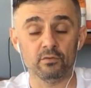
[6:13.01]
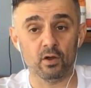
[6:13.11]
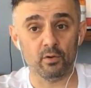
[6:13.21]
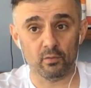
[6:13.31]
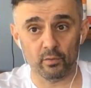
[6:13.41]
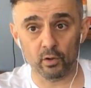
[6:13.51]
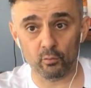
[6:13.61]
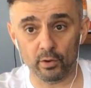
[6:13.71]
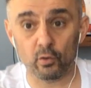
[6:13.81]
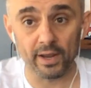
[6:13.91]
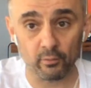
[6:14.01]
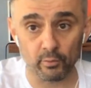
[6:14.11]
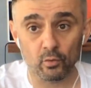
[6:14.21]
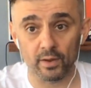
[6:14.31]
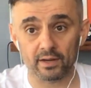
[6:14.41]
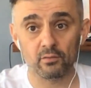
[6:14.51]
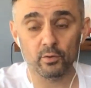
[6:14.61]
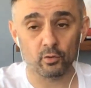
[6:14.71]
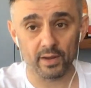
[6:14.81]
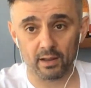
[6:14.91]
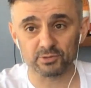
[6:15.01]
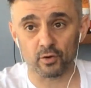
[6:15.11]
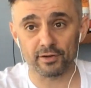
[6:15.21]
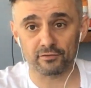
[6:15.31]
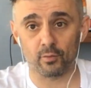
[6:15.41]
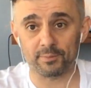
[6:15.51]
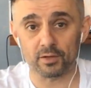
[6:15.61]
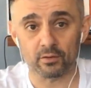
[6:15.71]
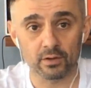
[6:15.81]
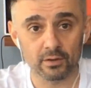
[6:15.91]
No, but real quick, I'm sorry to interrupt you.